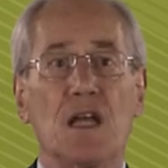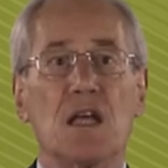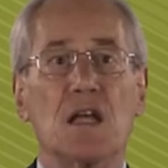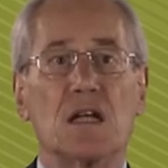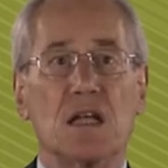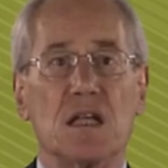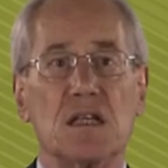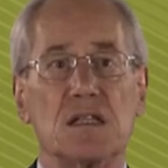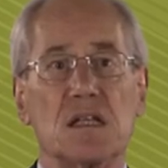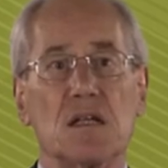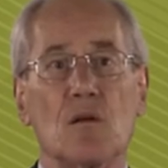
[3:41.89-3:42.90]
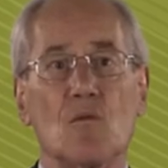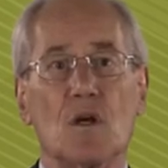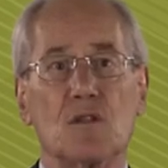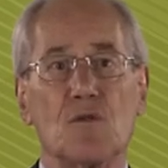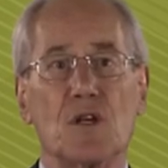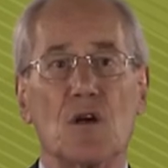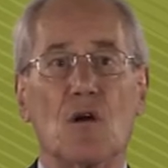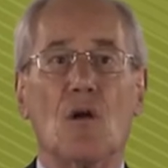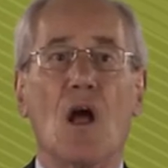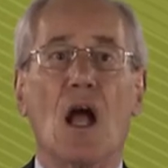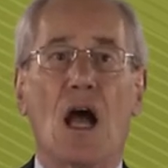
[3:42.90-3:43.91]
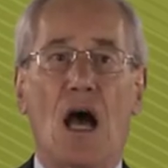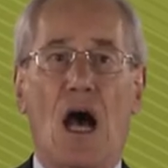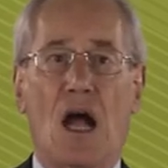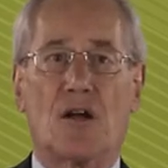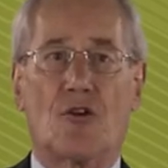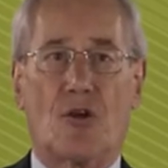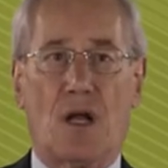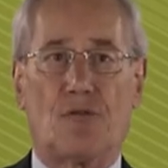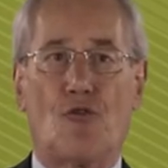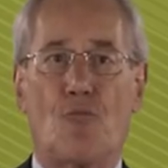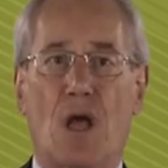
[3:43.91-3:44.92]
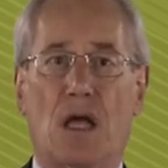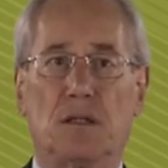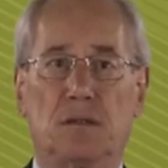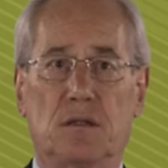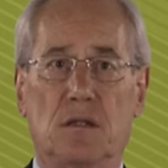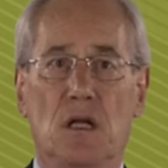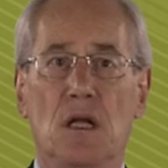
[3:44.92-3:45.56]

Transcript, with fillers: increasing what we call aggregate demand.